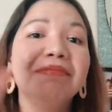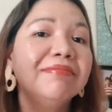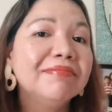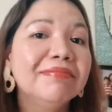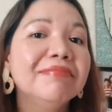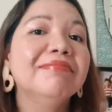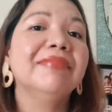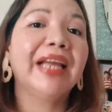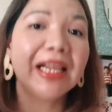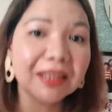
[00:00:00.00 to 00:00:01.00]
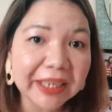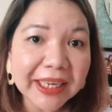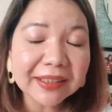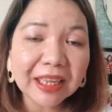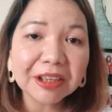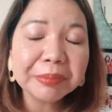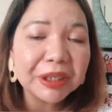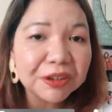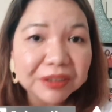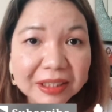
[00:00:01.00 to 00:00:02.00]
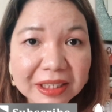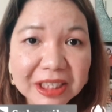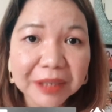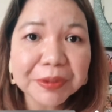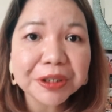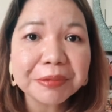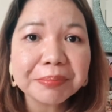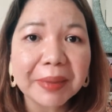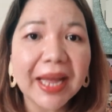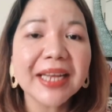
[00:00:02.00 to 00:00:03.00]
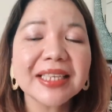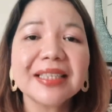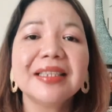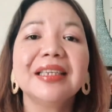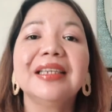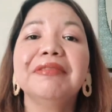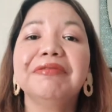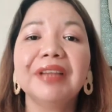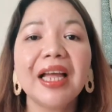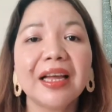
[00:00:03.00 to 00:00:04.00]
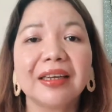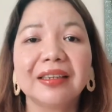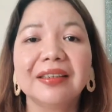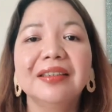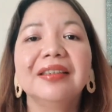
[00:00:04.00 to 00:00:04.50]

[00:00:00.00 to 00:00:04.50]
and I'll link down below the description box the vlog